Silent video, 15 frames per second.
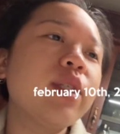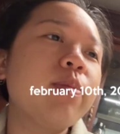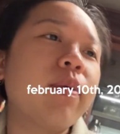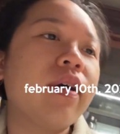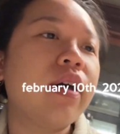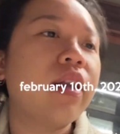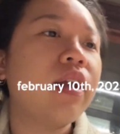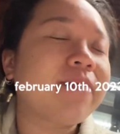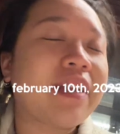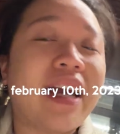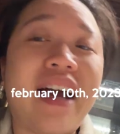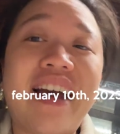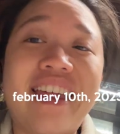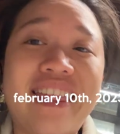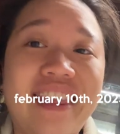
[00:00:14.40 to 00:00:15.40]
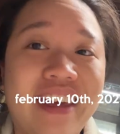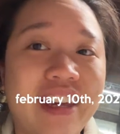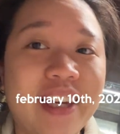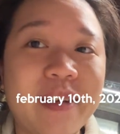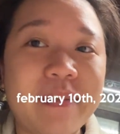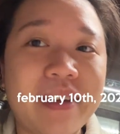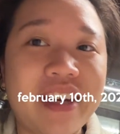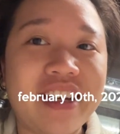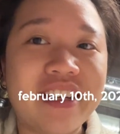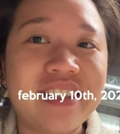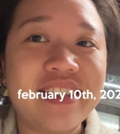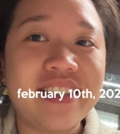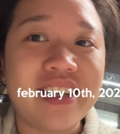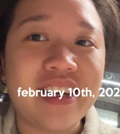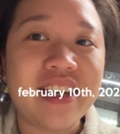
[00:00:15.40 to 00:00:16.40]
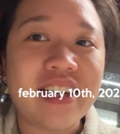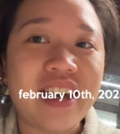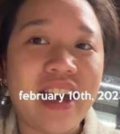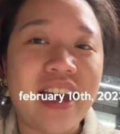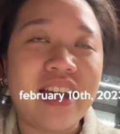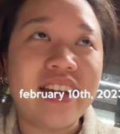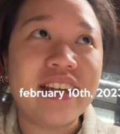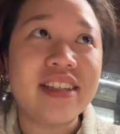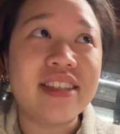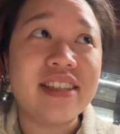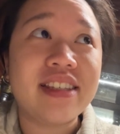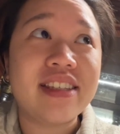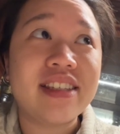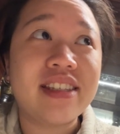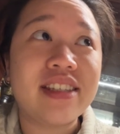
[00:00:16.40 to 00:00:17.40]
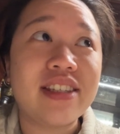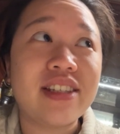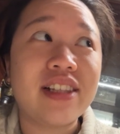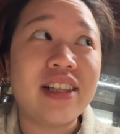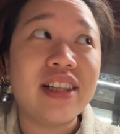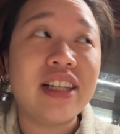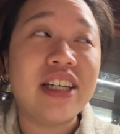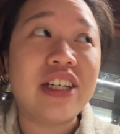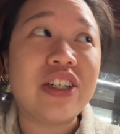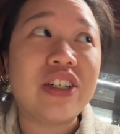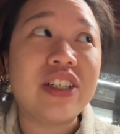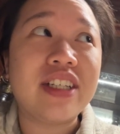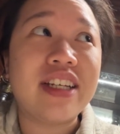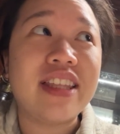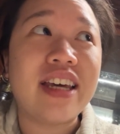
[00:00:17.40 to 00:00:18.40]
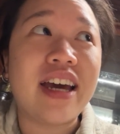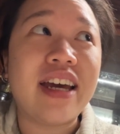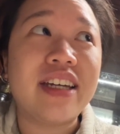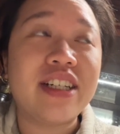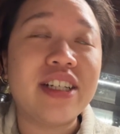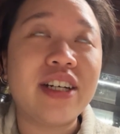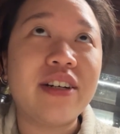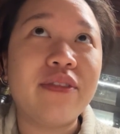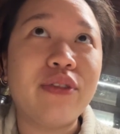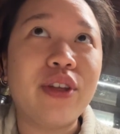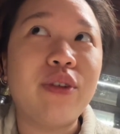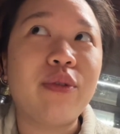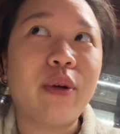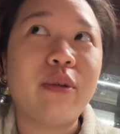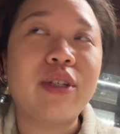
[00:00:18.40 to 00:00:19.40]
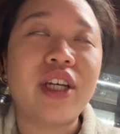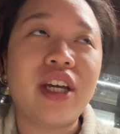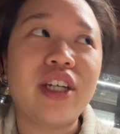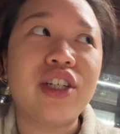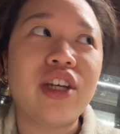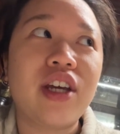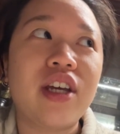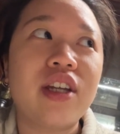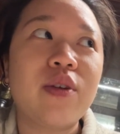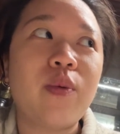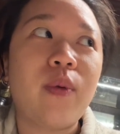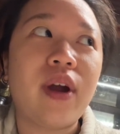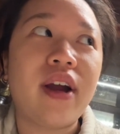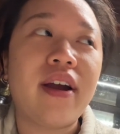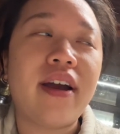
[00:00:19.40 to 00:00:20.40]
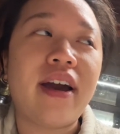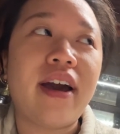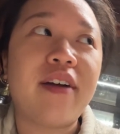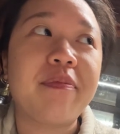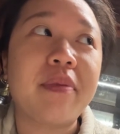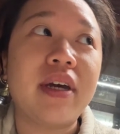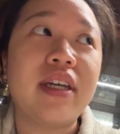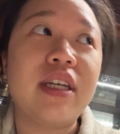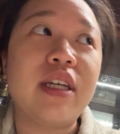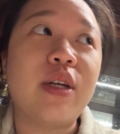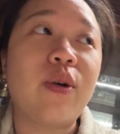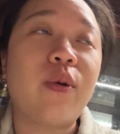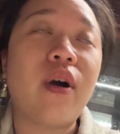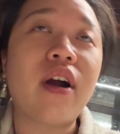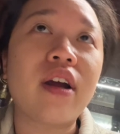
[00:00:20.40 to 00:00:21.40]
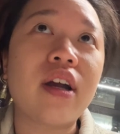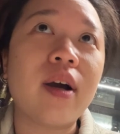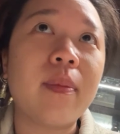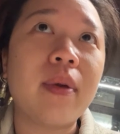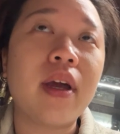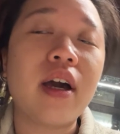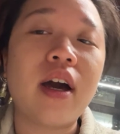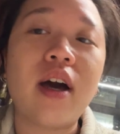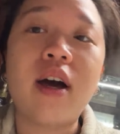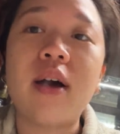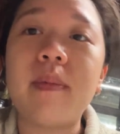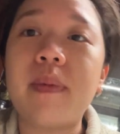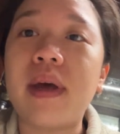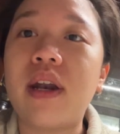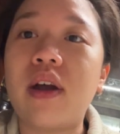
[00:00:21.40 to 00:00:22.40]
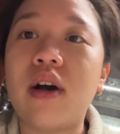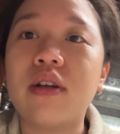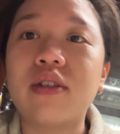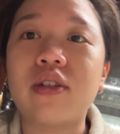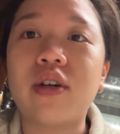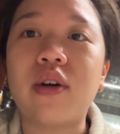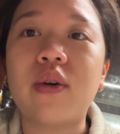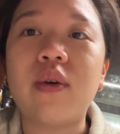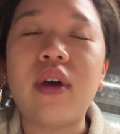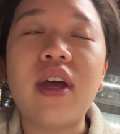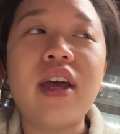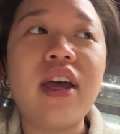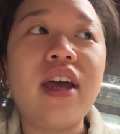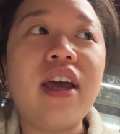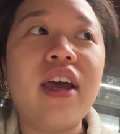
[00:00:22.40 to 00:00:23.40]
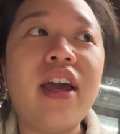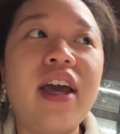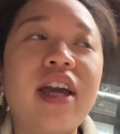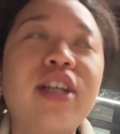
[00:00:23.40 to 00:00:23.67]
but I think I'm getting sick and it's literally the end of the rotation where I have my EOR coming up and also it's